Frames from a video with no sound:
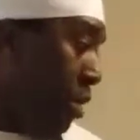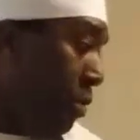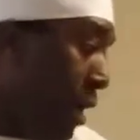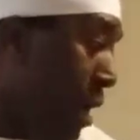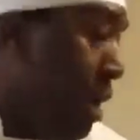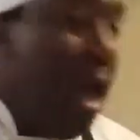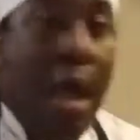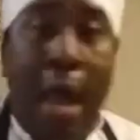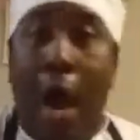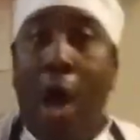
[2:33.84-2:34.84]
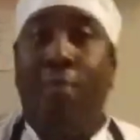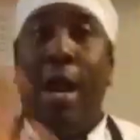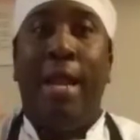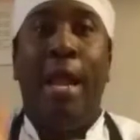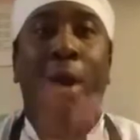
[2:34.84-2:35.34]
Okay? All
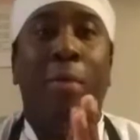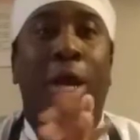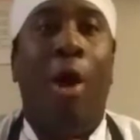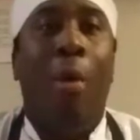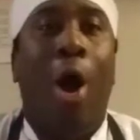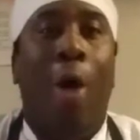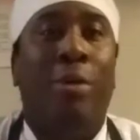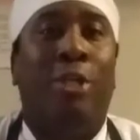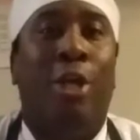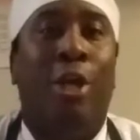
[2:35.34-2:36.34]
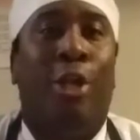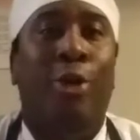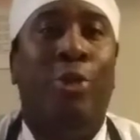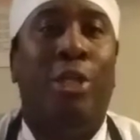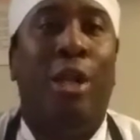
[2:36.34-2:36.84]
right, here we go. We're almost to the
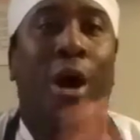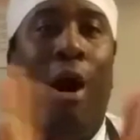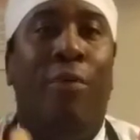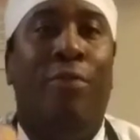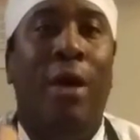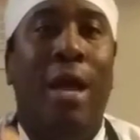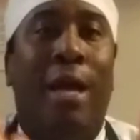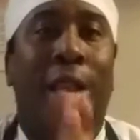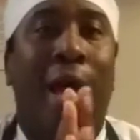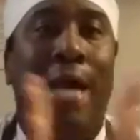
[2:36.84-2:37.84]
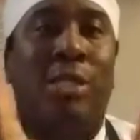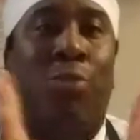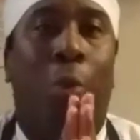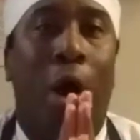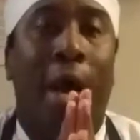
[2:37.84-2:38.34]
conclusion of class
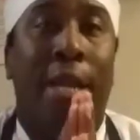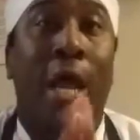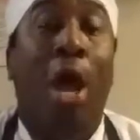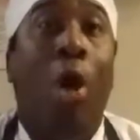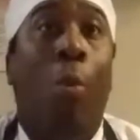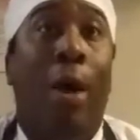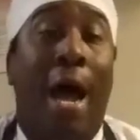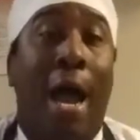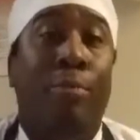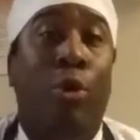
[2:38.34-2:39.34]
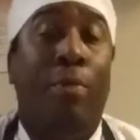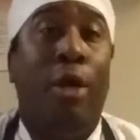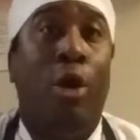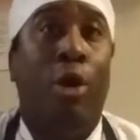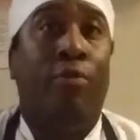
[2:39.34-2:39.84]
1. What I'm going to be
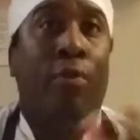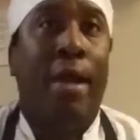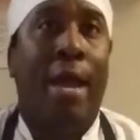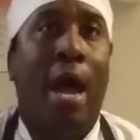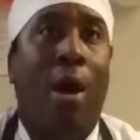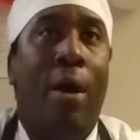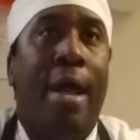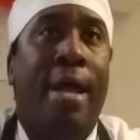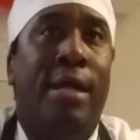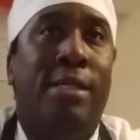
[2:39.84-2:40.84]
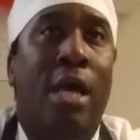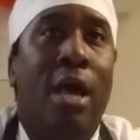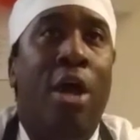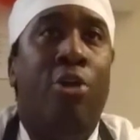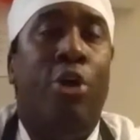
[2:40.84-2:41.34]
going over right now is
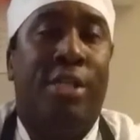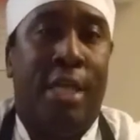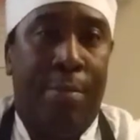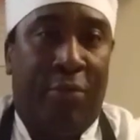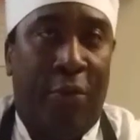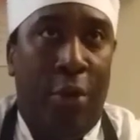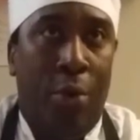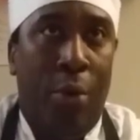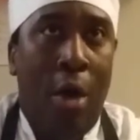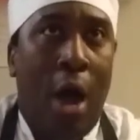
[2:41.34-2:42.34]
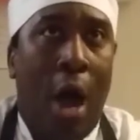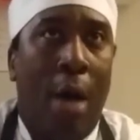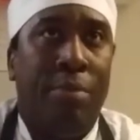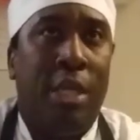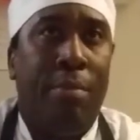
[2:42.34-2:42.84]
your tips for you.
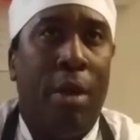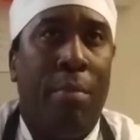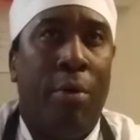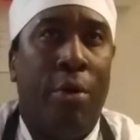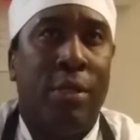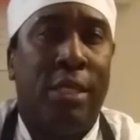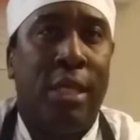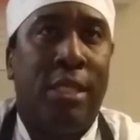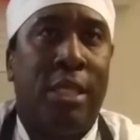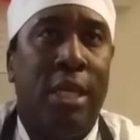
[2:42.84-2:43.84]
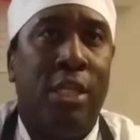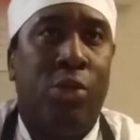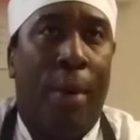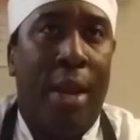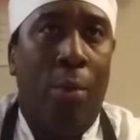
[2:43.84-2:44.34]
Tip number 16,
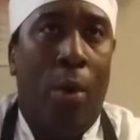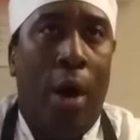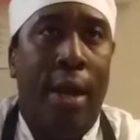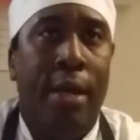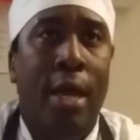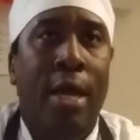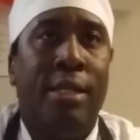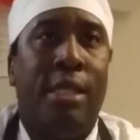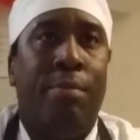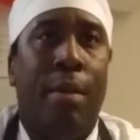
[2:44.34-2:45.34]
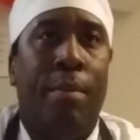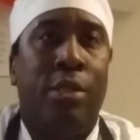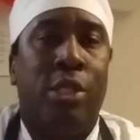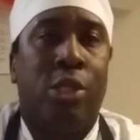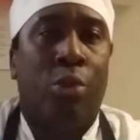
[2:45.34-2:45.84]
21, tip
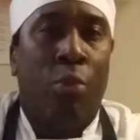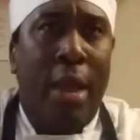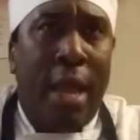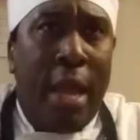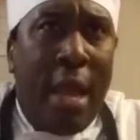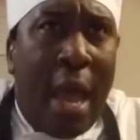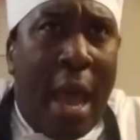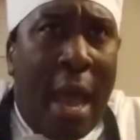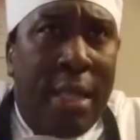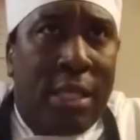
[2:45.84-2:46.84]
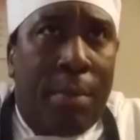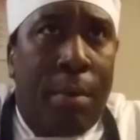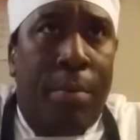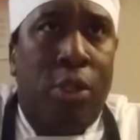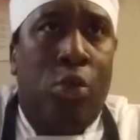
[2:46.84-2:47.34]
numbers 3, and tip
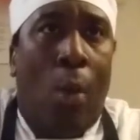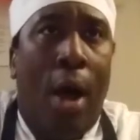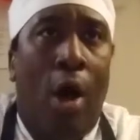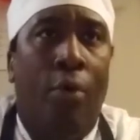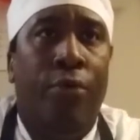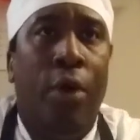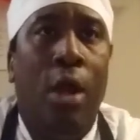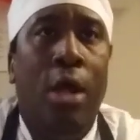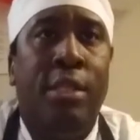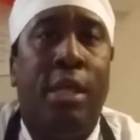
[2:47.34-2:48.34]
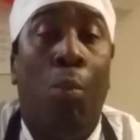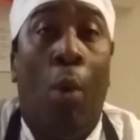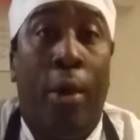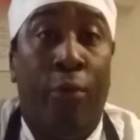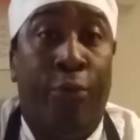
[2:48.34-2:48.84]
numbers 12. Tip
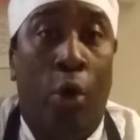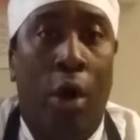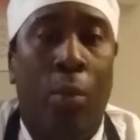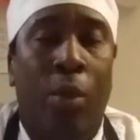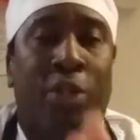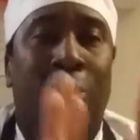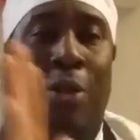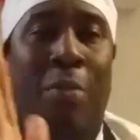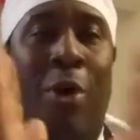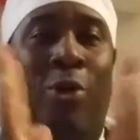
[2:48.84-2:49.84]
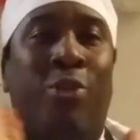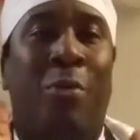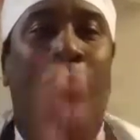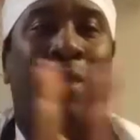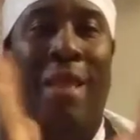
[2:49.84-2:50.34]
104, which is the most
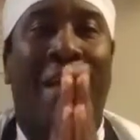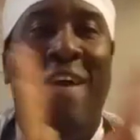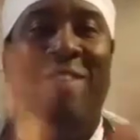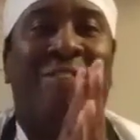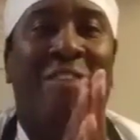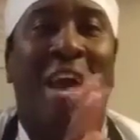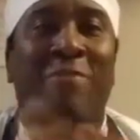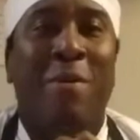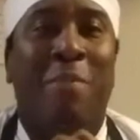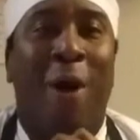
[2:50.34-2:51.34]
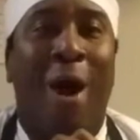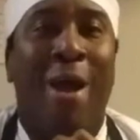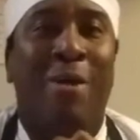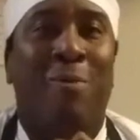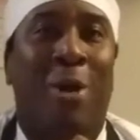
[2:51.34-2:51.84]
favorite
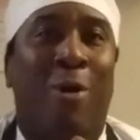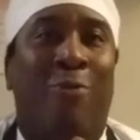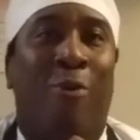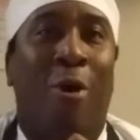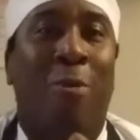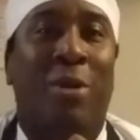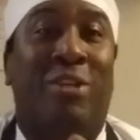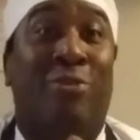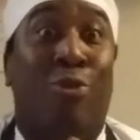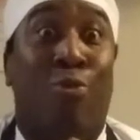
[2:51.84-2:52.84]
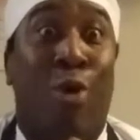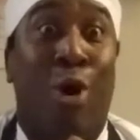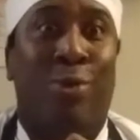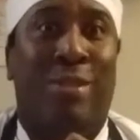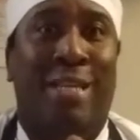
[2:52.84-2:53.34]
part, 104, which is the
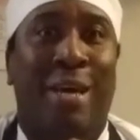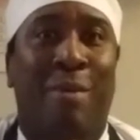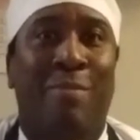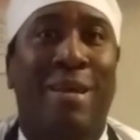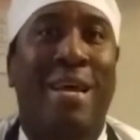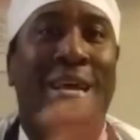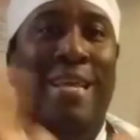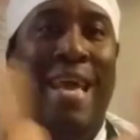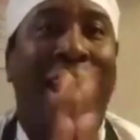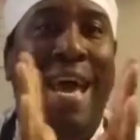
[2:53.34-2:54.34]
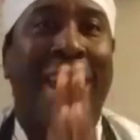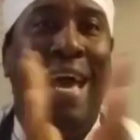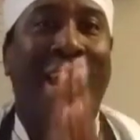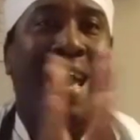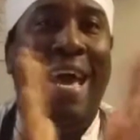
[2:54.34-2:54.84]
rose tip.
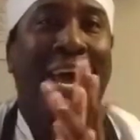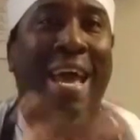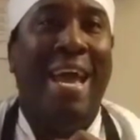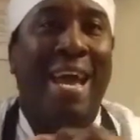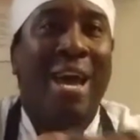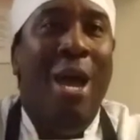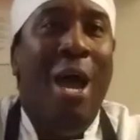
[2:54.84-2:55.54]
Yay!